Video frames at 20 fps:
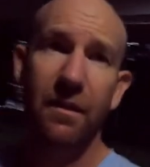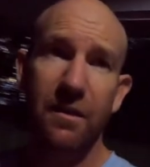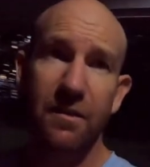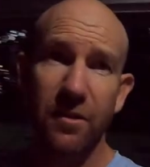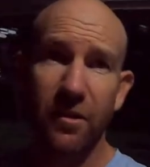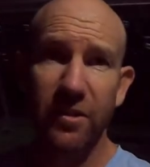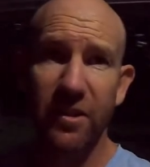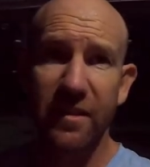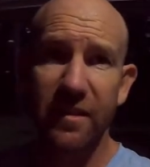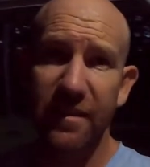
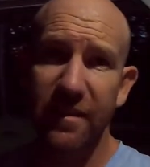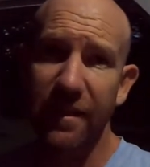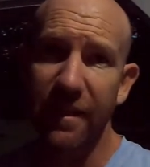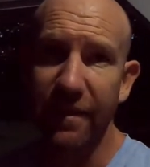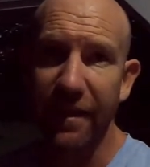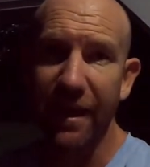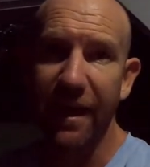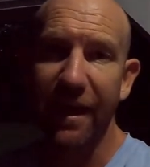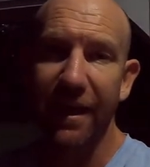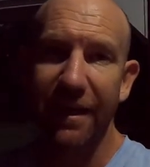is I just
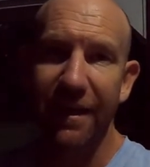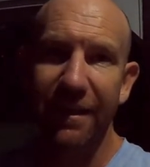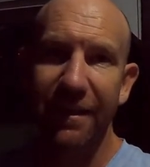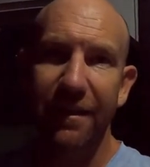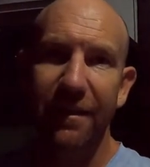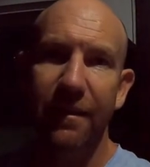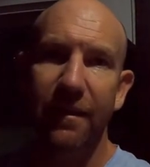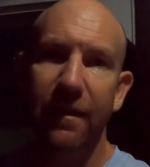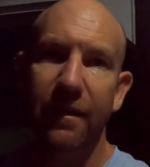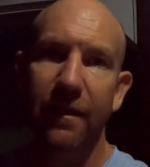sit that
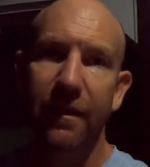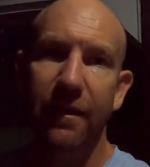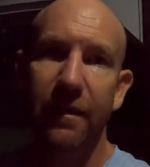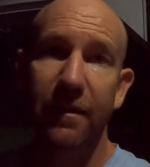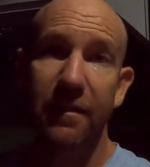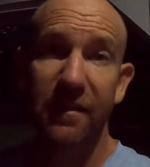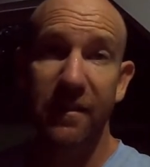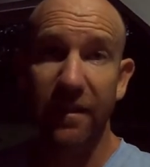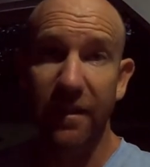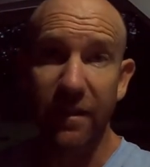in
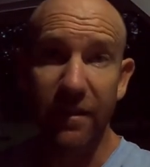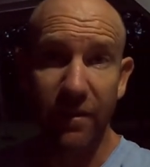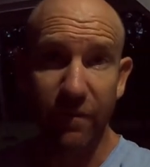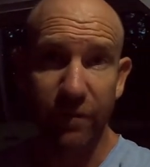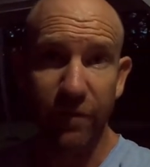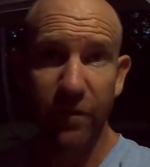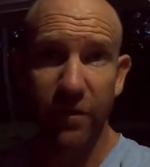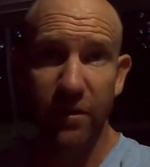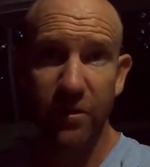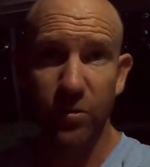the, sit it in the
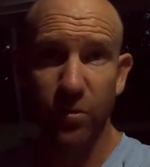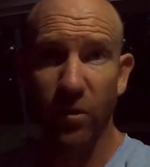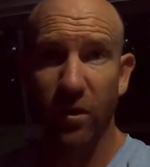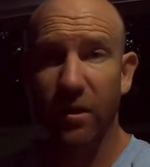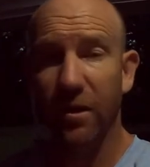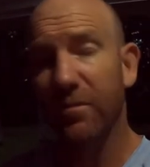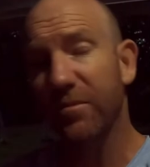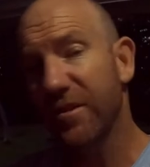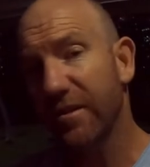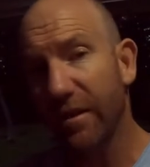fridge
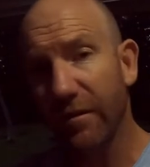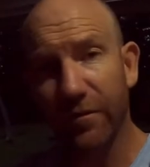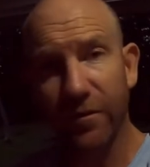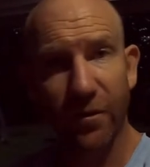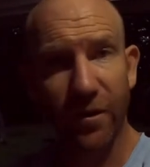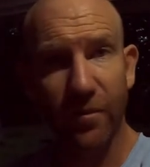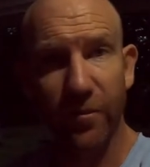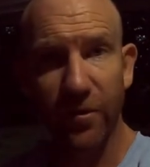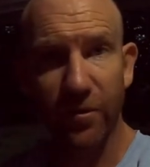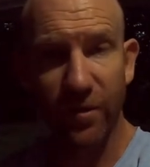while I'm stuffing
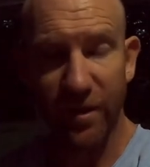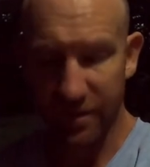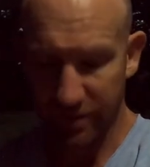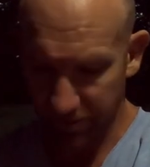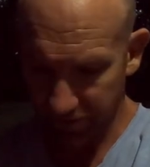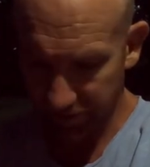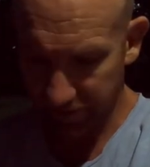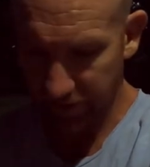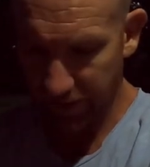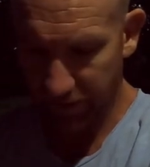around with the
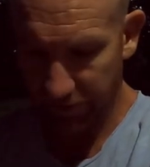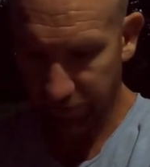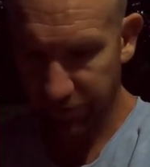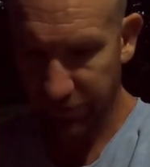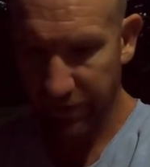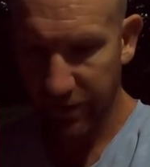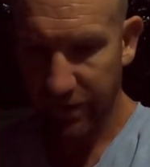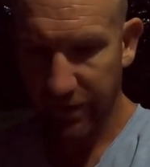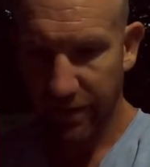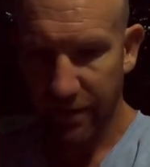rest of the
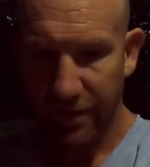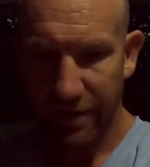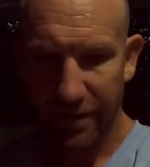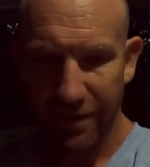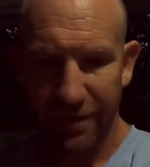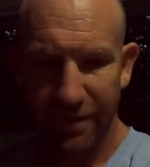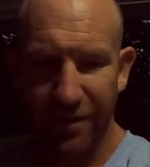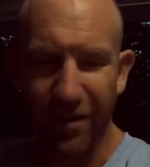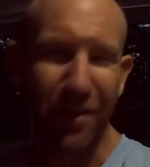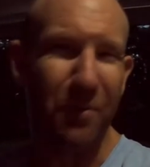stuff.
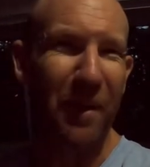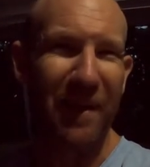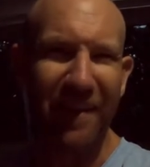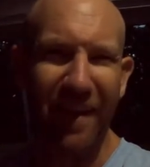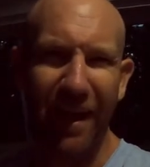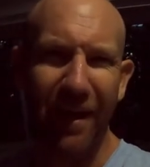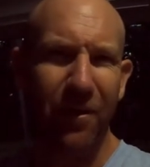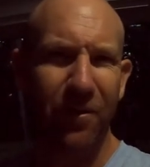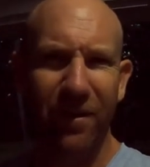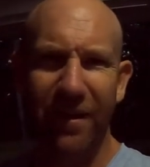Like my
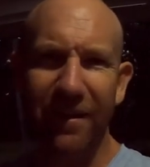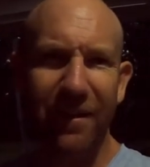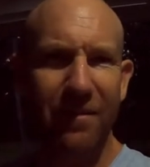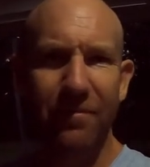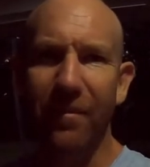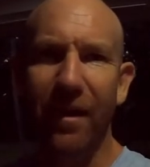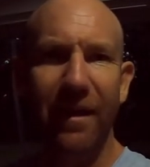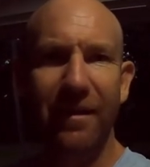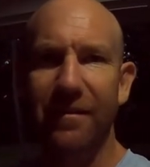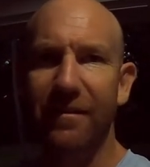dad, I reckon he
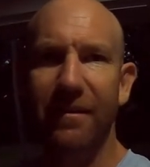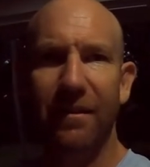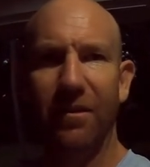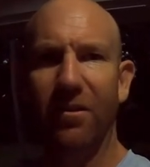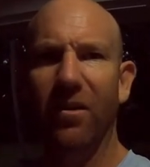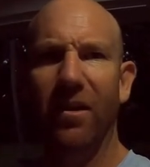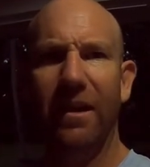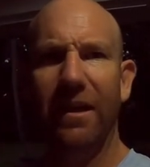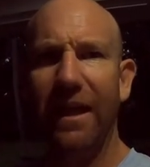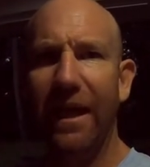makes it
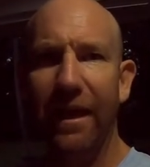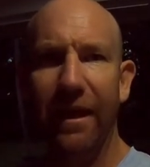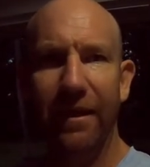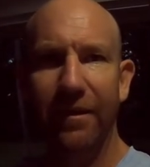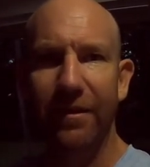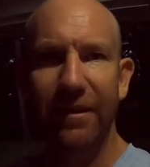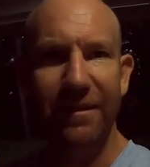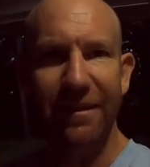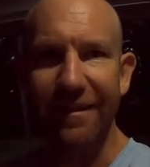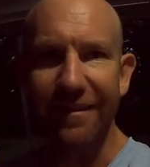like
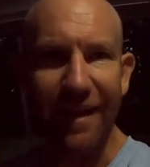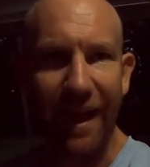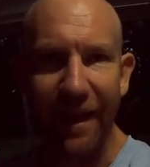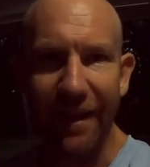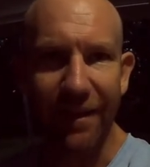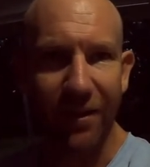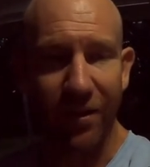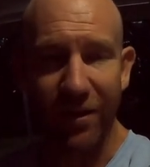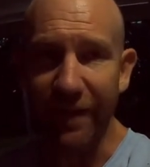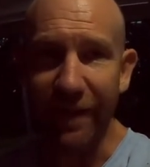in the
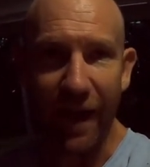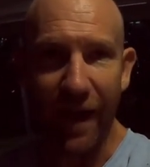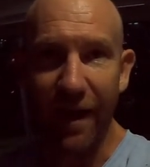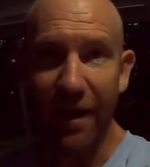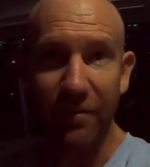day, like in the